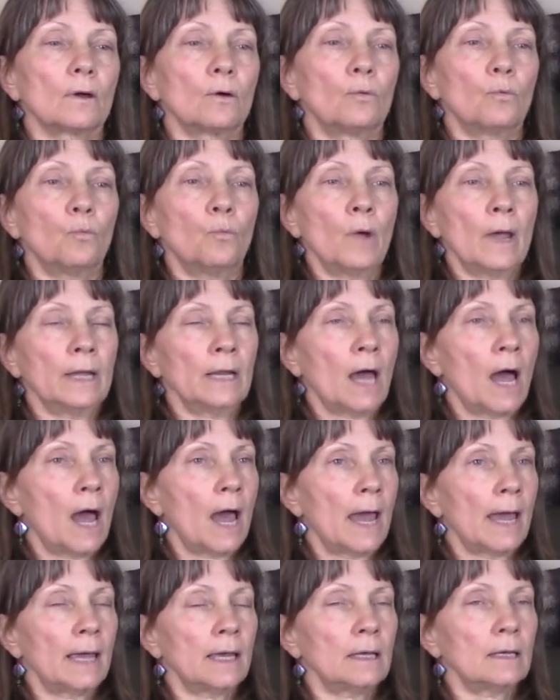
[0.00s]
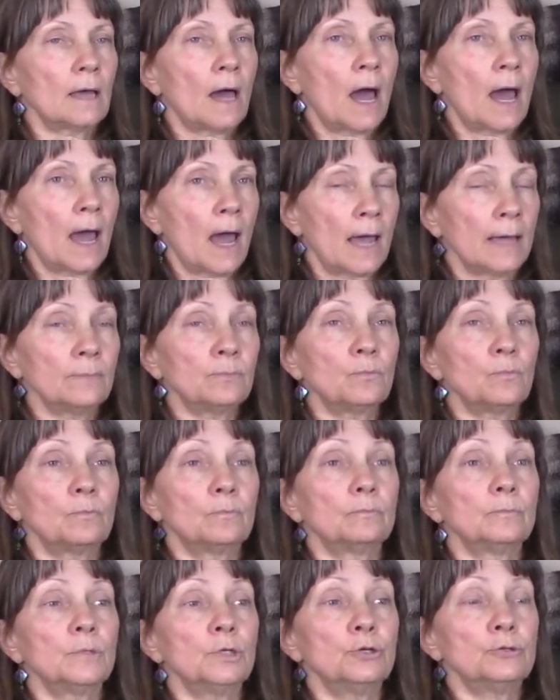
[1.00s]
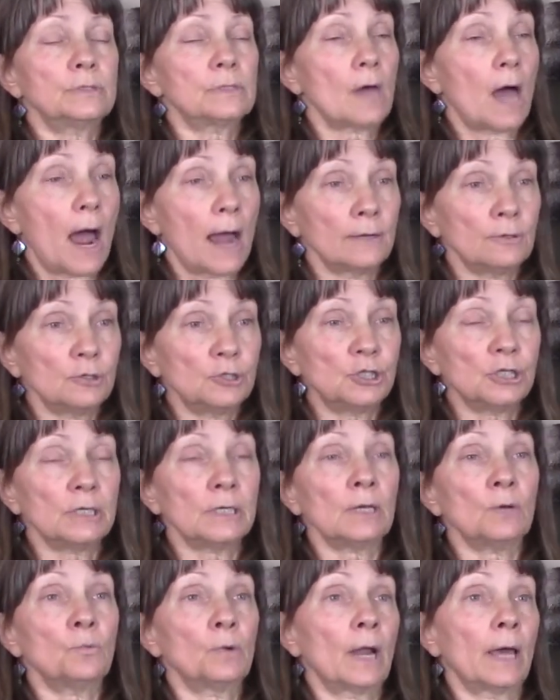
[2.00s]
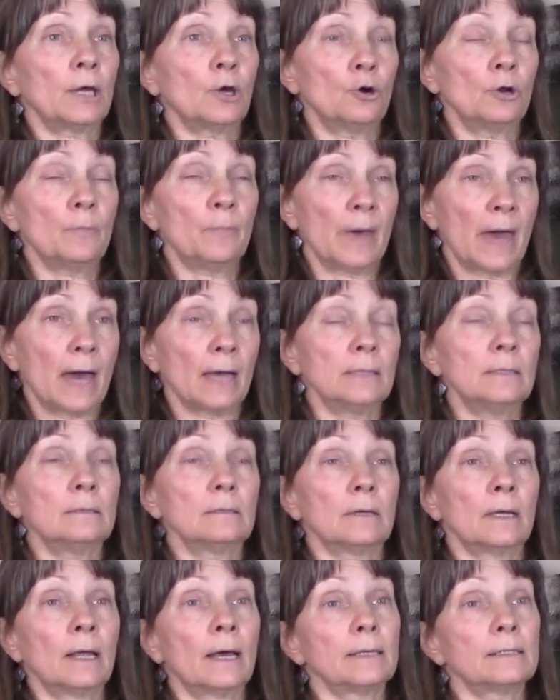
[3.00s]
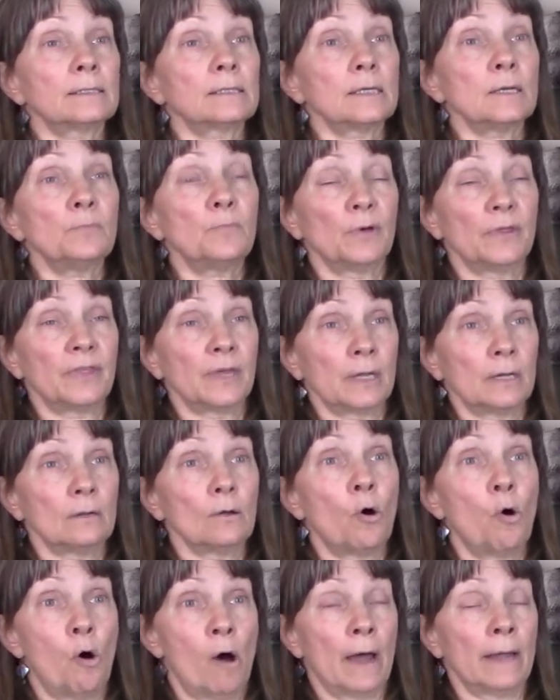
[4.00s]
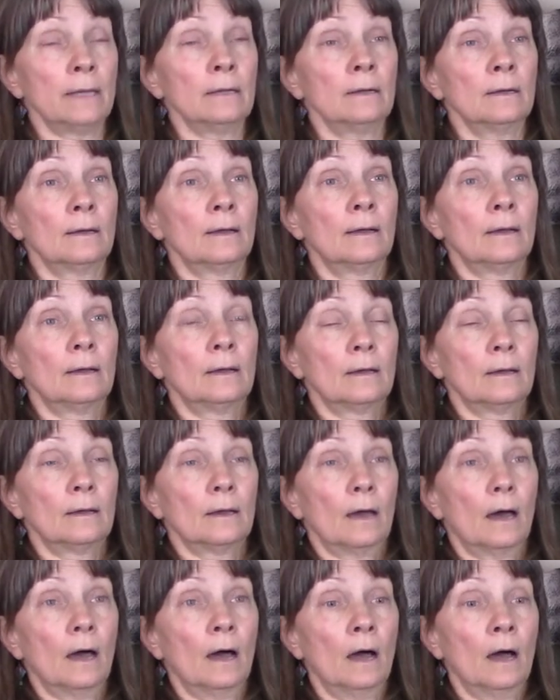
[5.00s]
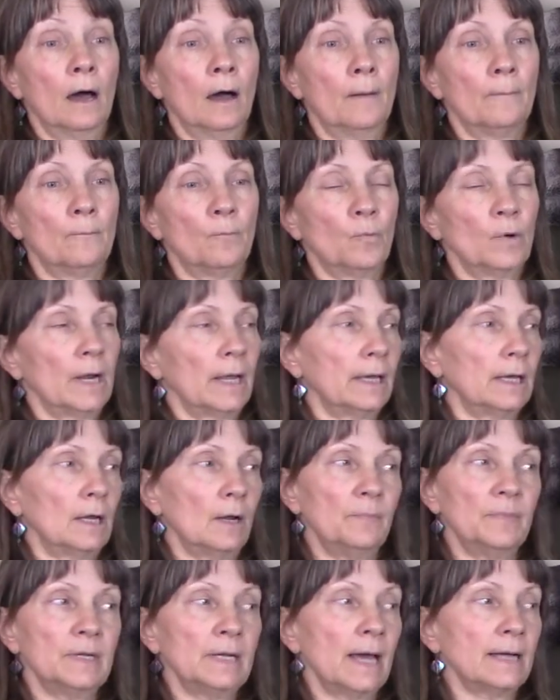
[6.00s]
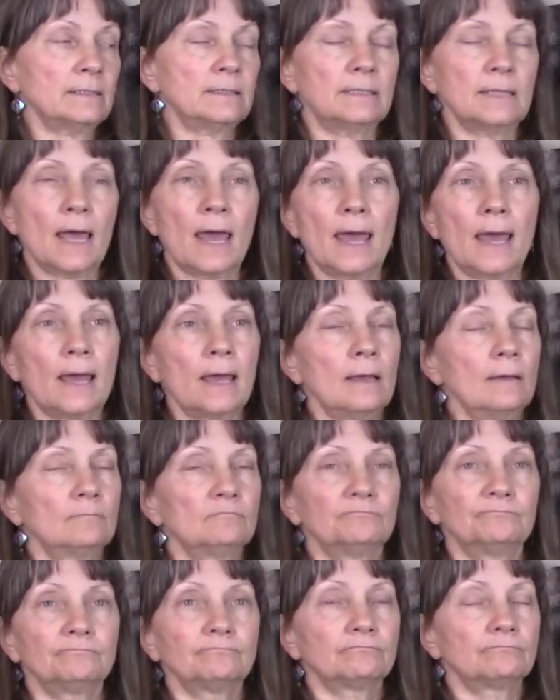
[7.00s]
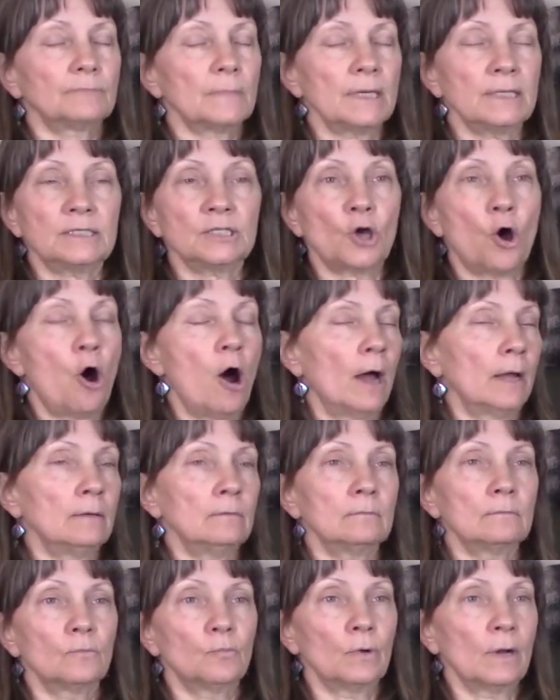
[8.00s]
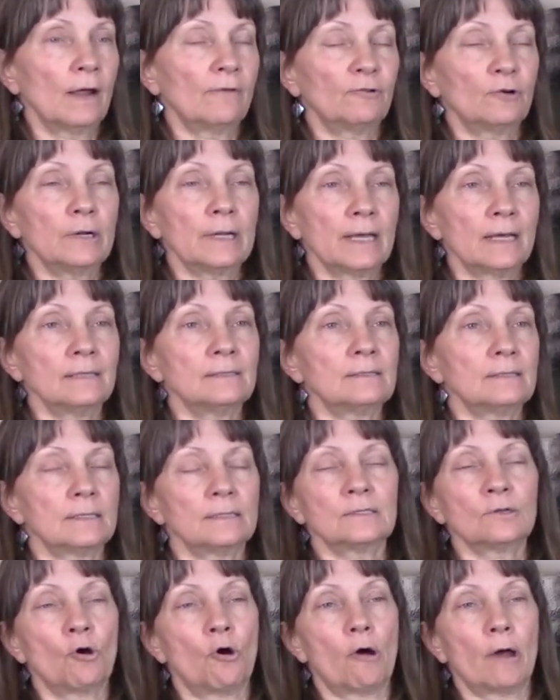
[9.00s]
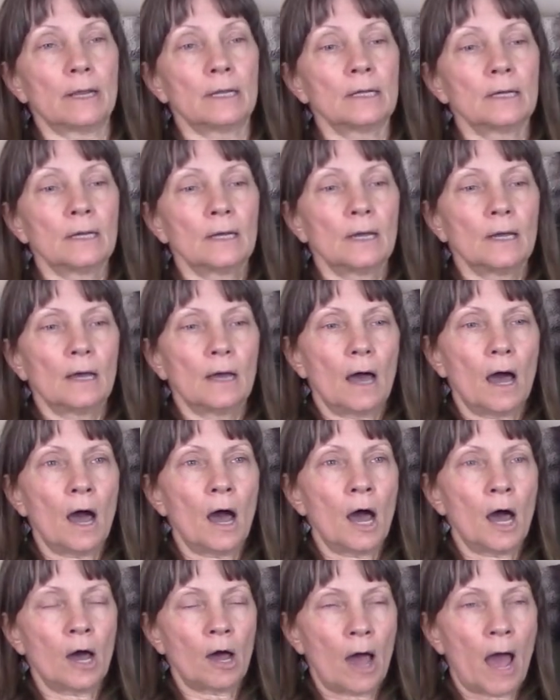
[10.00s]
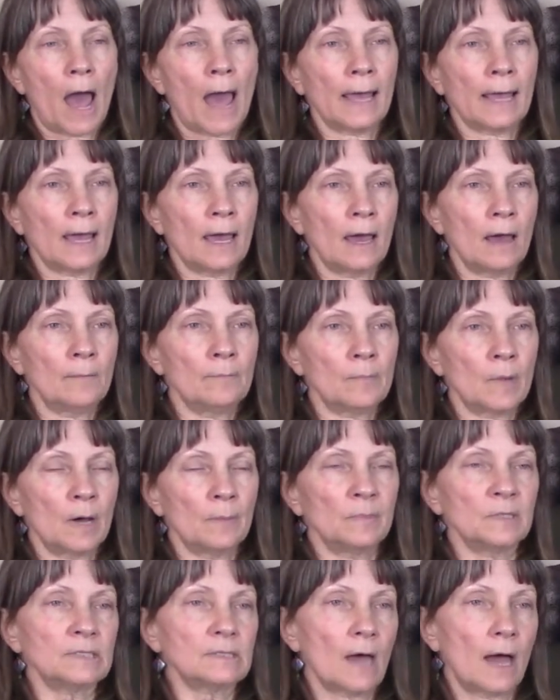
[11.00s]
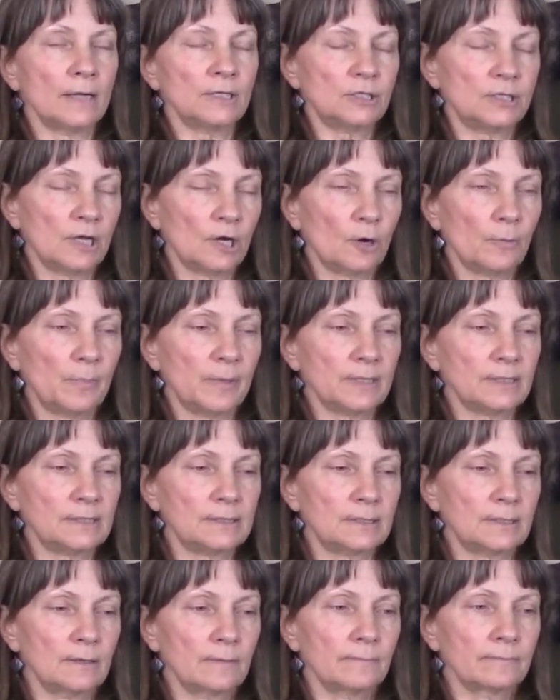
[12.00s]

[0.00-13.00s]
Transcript: when I use the HydroGenie when I go to bed and I sleep with it on. When I get up the next day, it's gone. Whatever it is gone. I am a massage therapist,